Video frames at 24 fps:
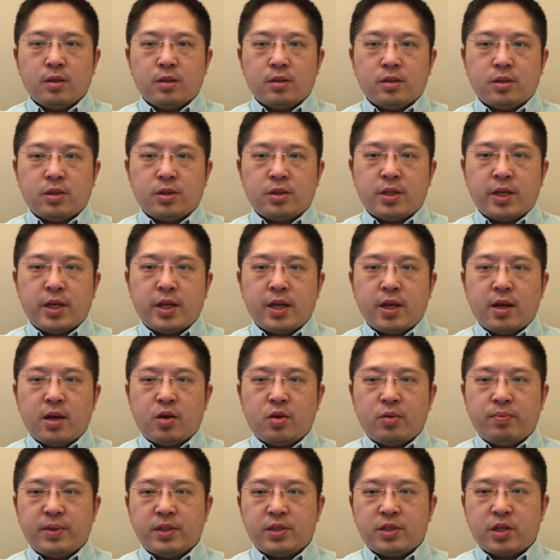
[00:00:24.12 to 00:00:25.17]
Today
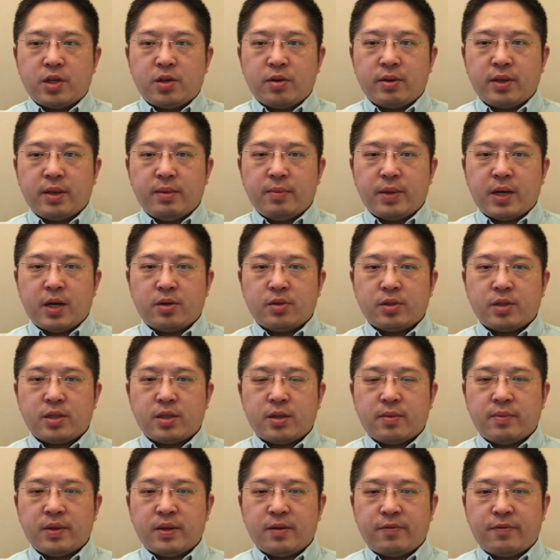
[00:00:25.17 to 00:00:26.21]
I'll be talking about
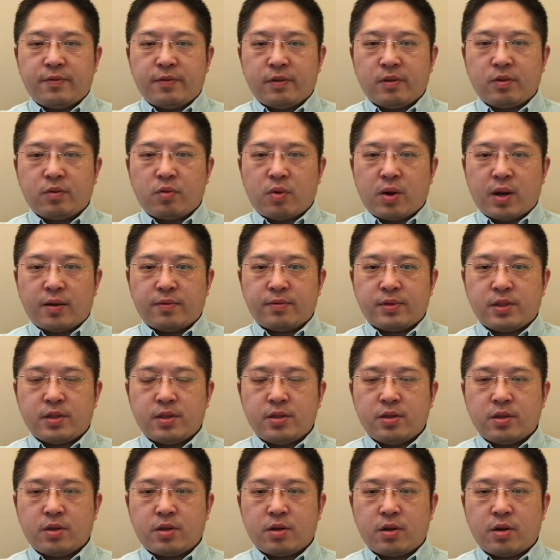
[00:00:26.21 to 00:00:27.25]
some photographs
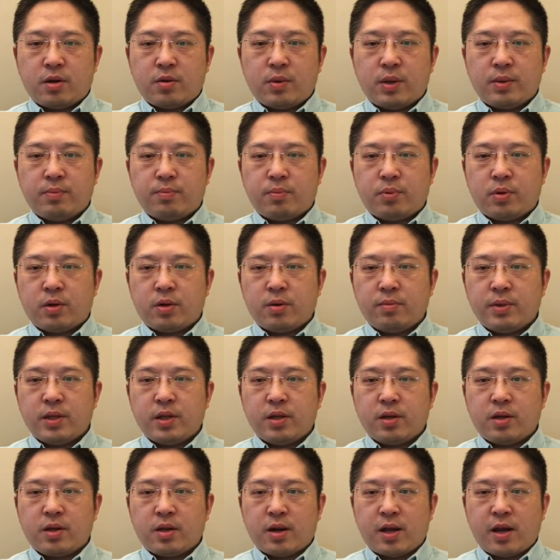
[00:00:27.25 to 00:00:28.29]
in the current
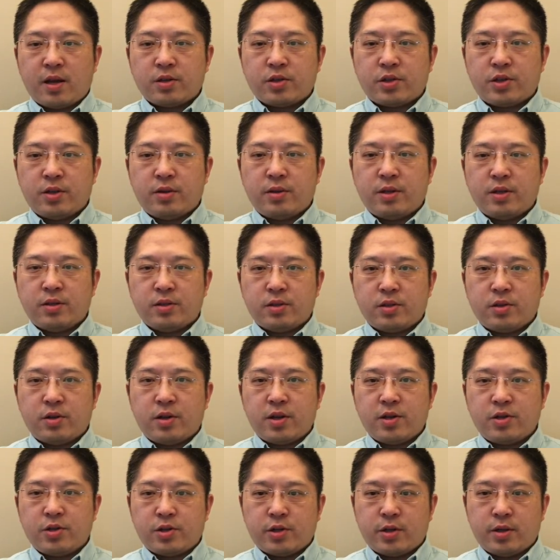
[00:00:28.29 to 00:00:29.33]
permanent collection
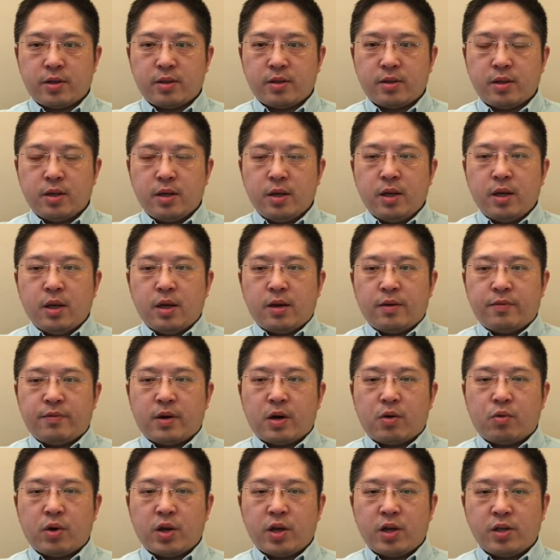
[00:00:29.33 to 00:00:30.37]
installation of
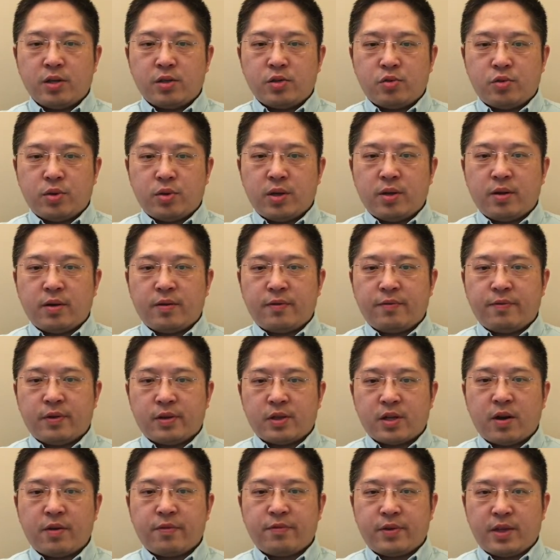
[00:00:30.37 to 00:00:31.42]
our History of
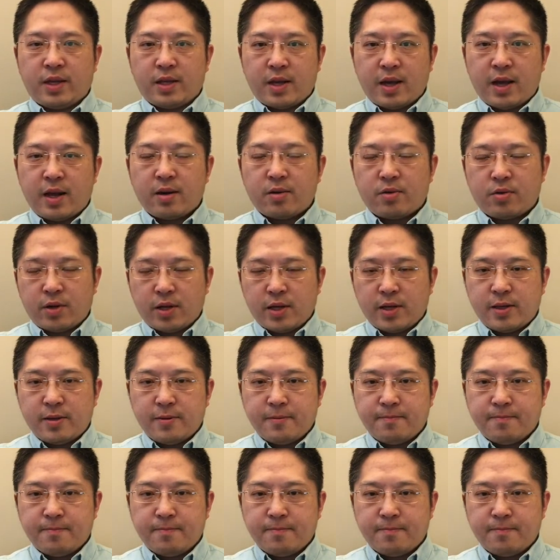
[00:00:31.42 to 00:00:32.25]
Photography gallery.